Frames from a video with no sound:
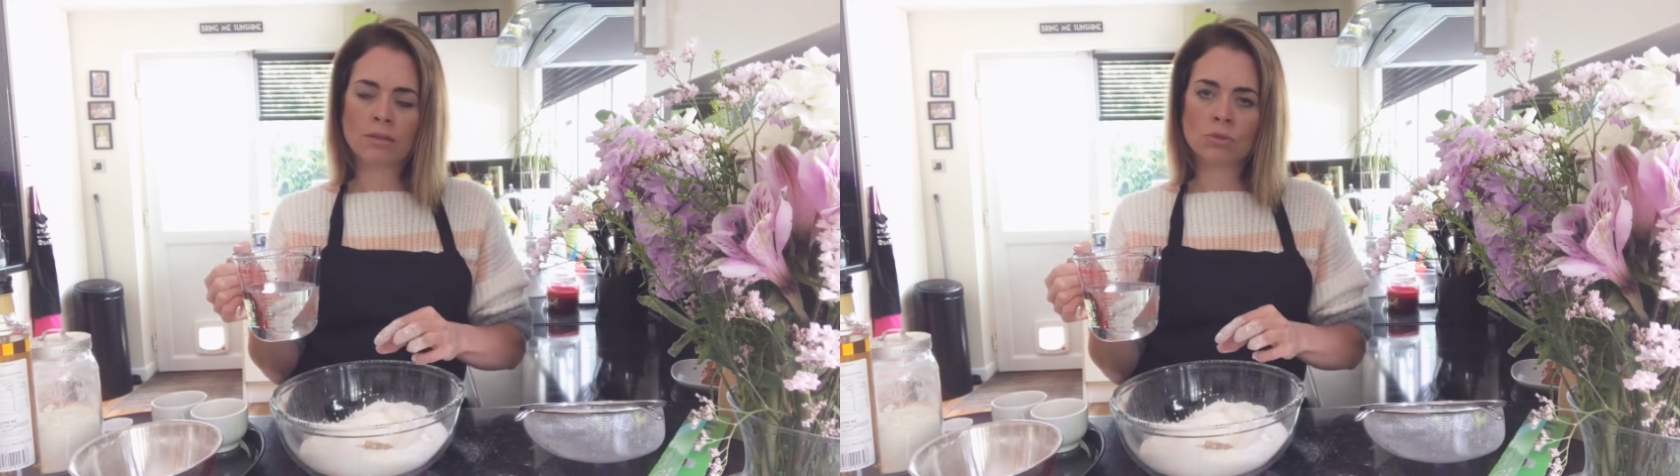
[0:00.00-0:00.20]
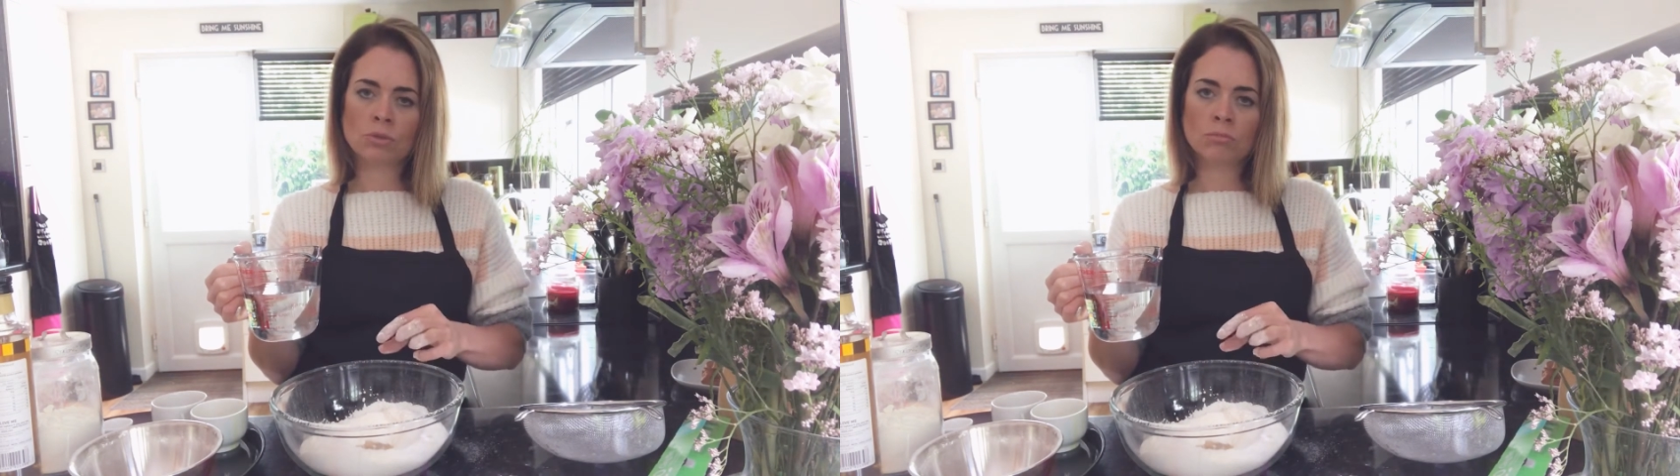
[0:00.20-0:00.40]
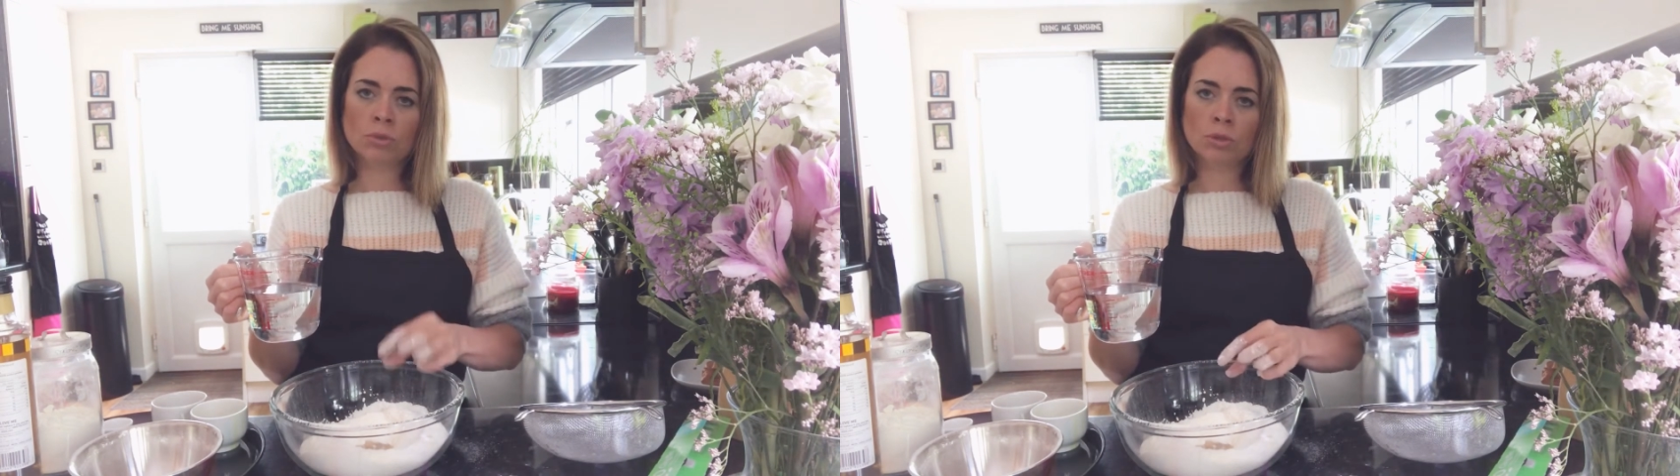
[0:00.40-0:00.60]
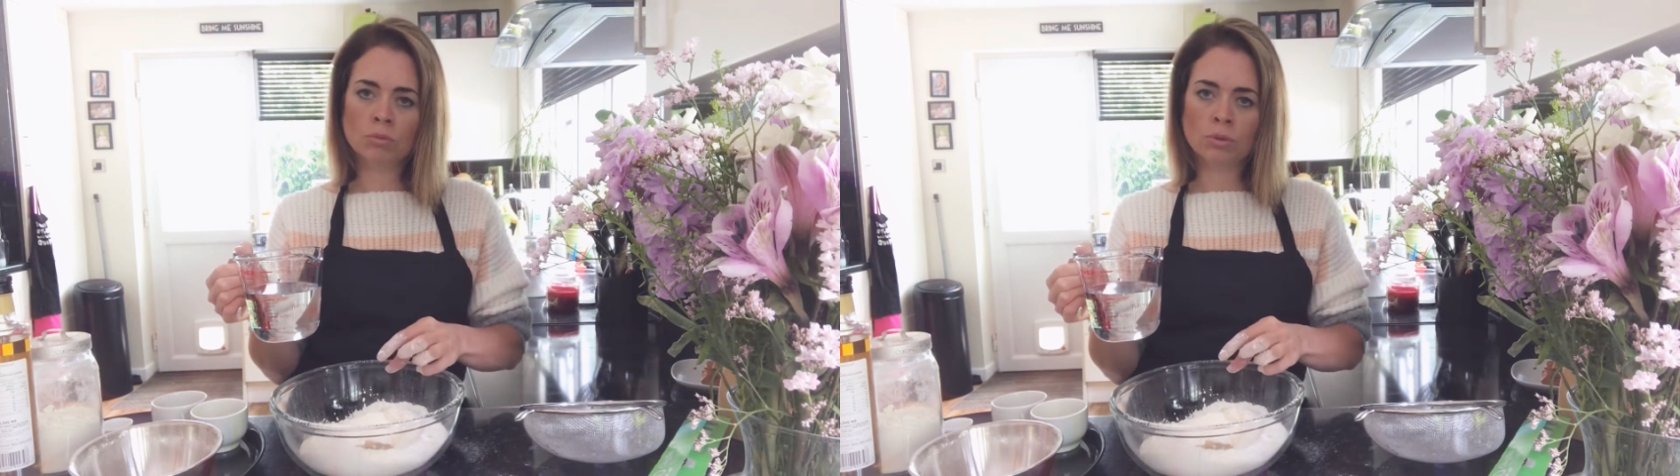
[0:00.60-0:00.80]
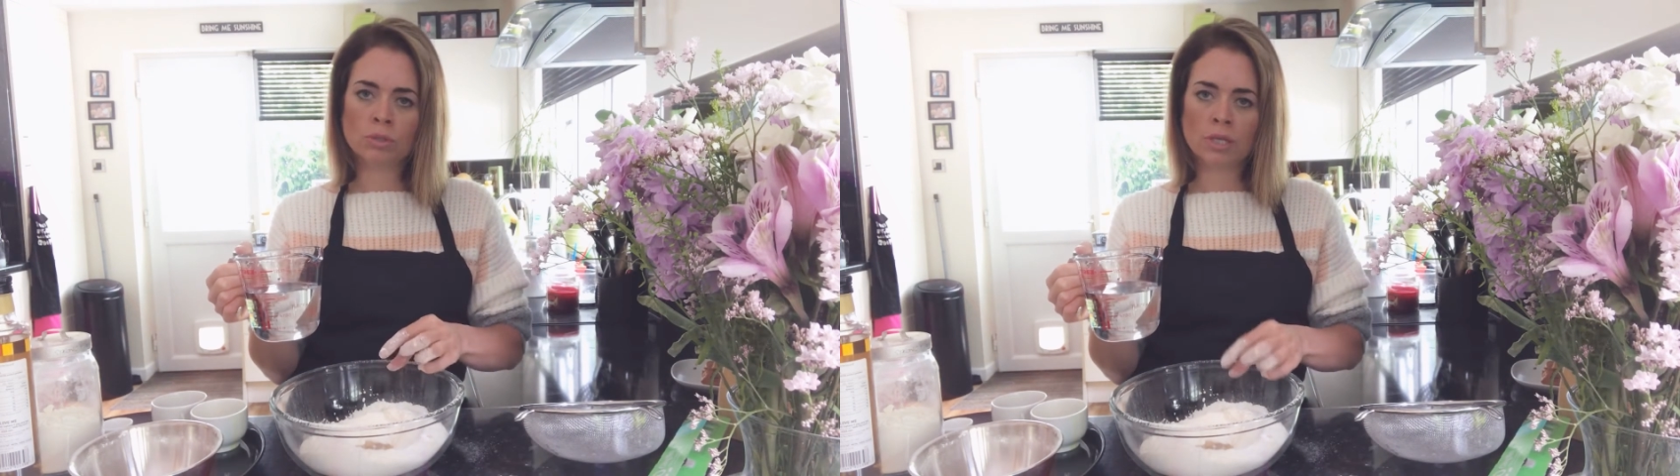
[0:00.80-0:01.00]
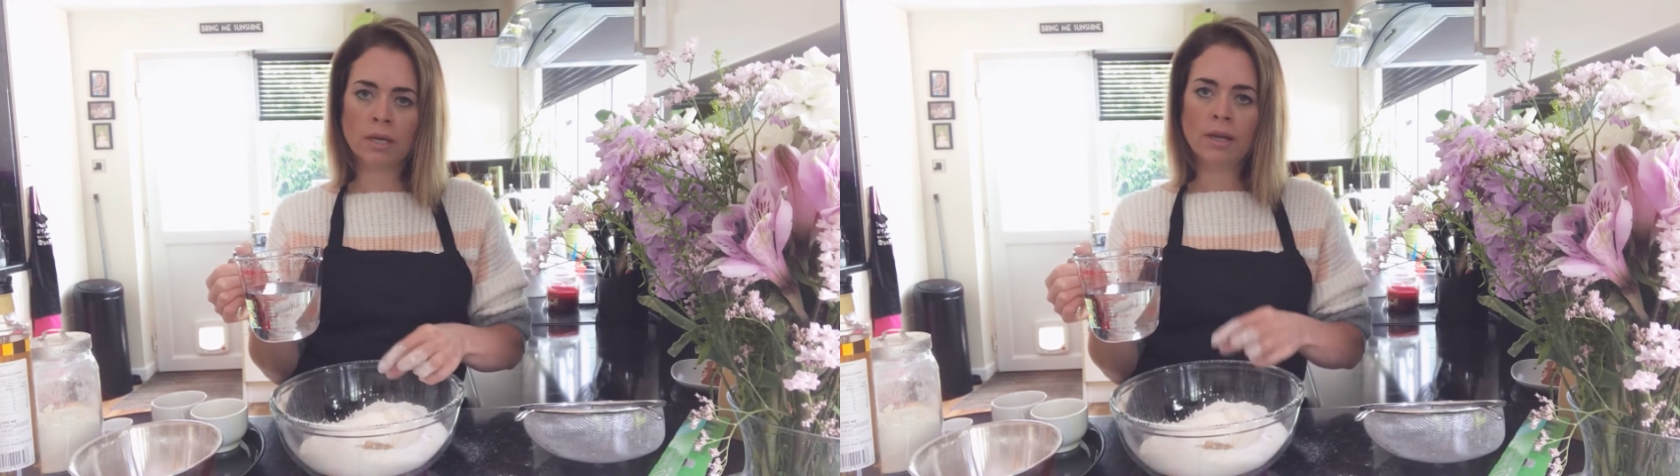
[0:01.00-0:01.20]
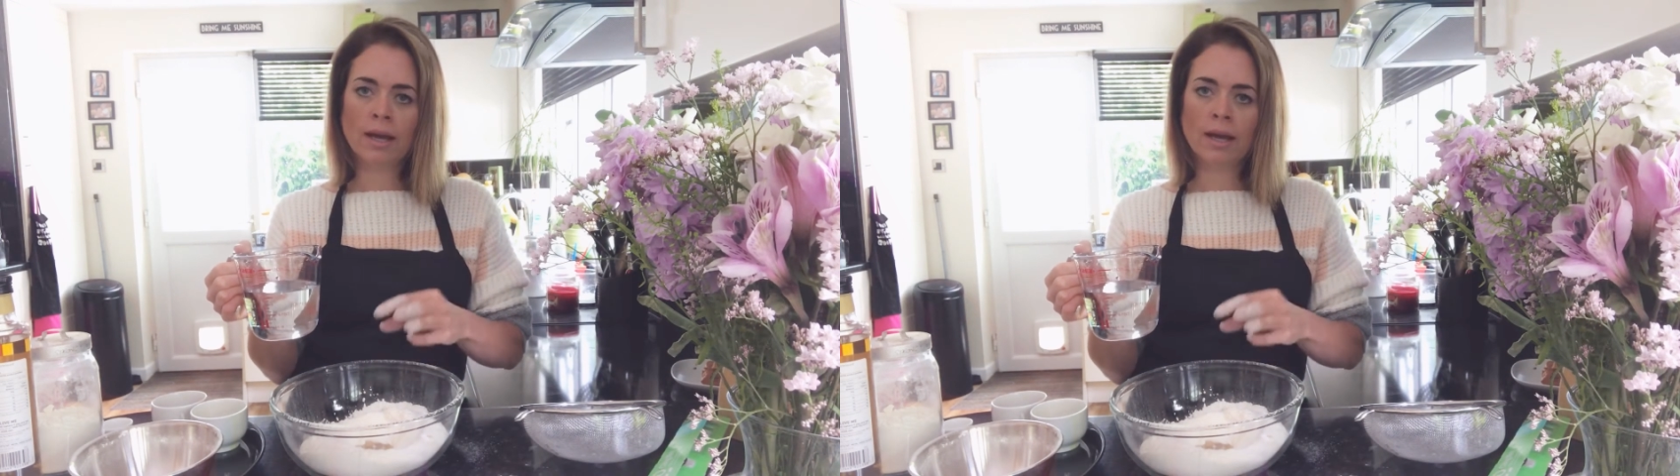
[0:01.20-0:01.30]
add some more water